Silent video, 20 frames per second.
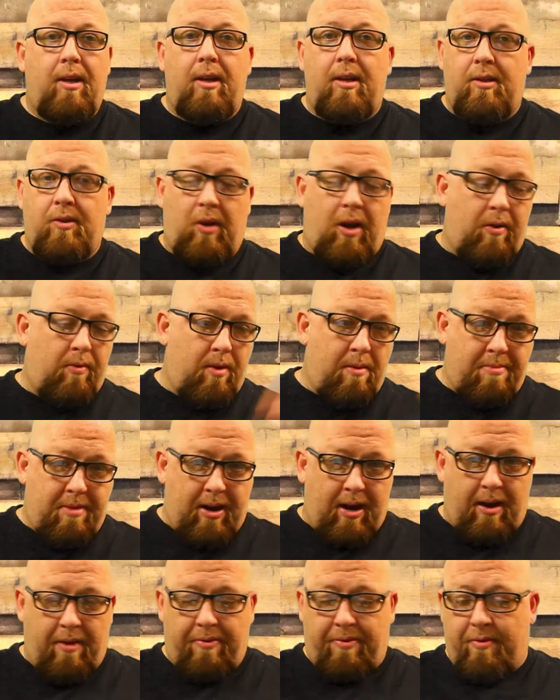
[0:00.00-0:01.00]
So I ripped
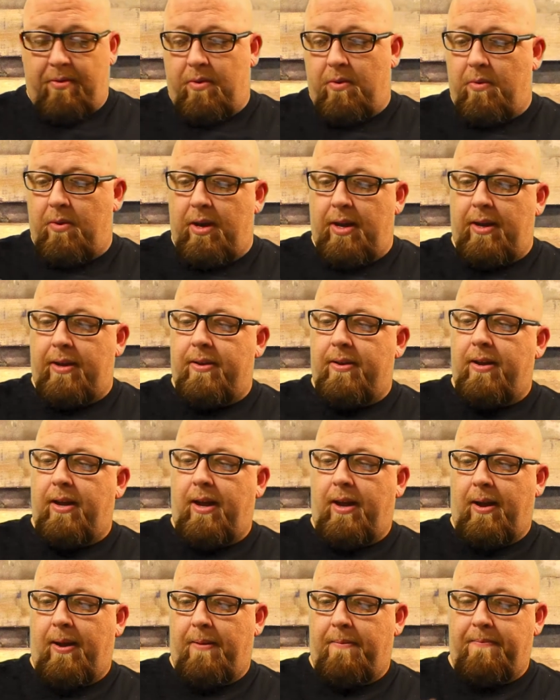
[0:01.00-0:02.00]
it out, threw it away.
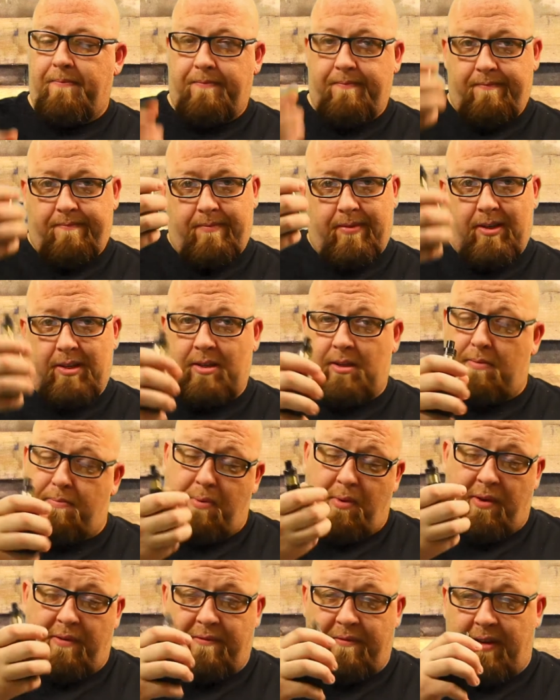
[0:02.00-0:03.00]
This is the
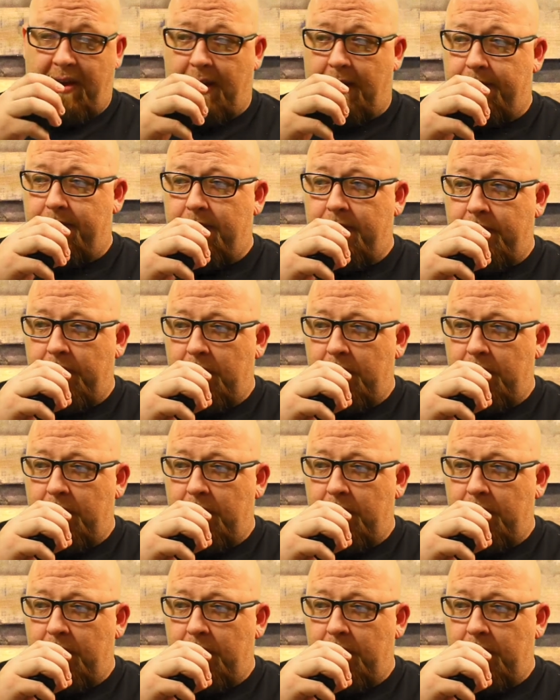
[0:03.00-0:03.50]
0.5.